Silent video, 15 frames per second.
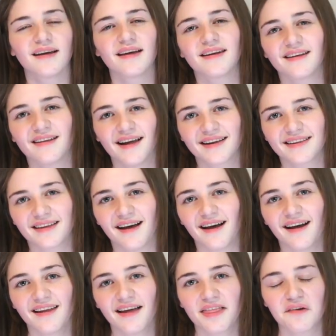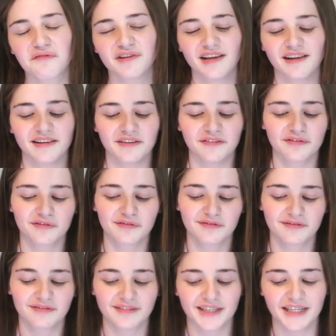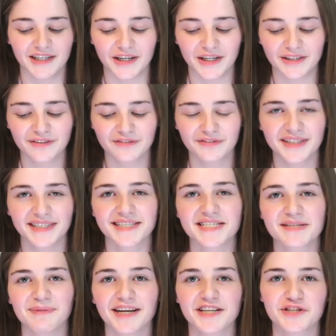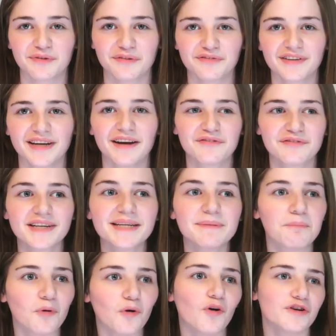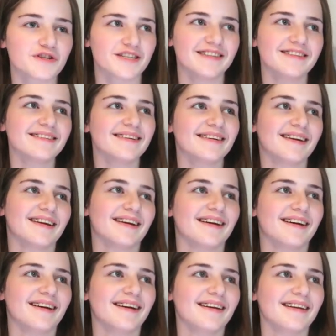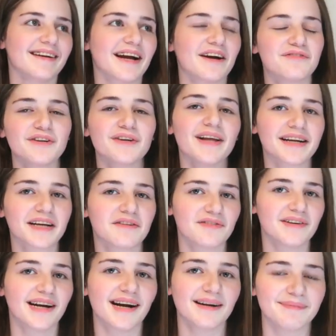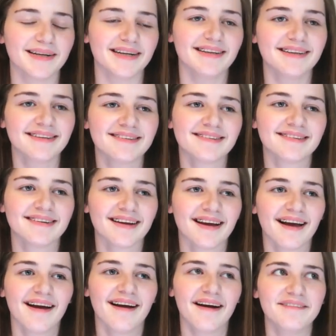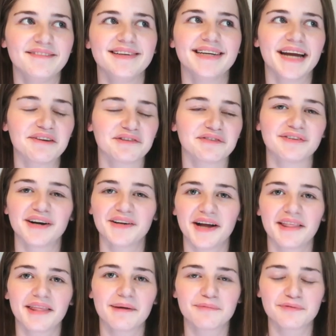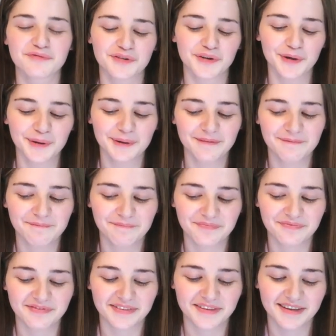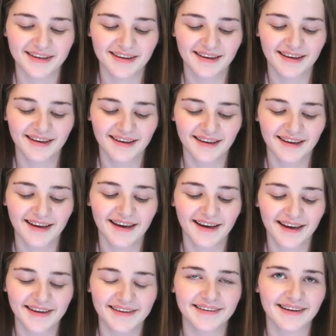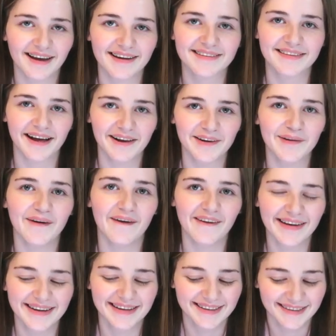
And I like that. I like that feeling of, you know, feeling special. I feel important. Like, I feel like a VIP. I've never felt like that before. And I like that a lot.